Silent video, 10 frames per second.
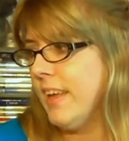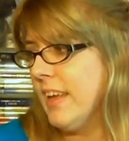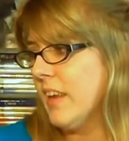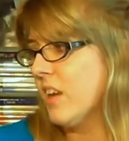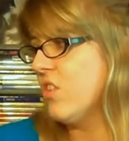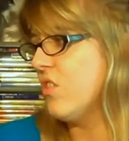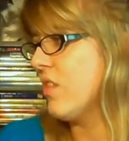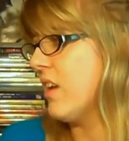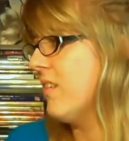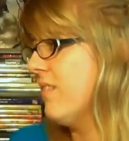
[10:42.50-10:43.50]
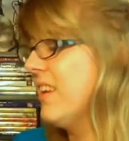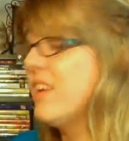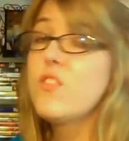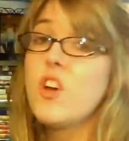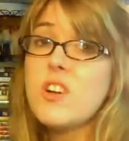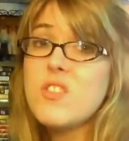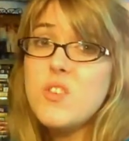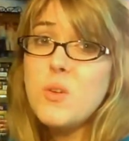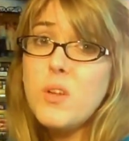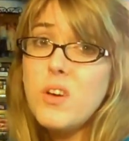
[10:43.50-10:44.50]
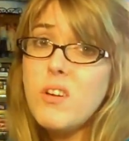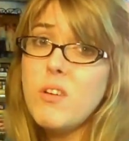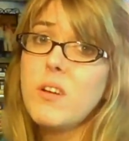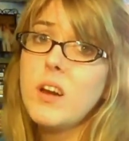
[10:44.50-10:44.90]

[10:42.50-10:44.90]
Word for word: And I gotta do that, and I've talked so long already.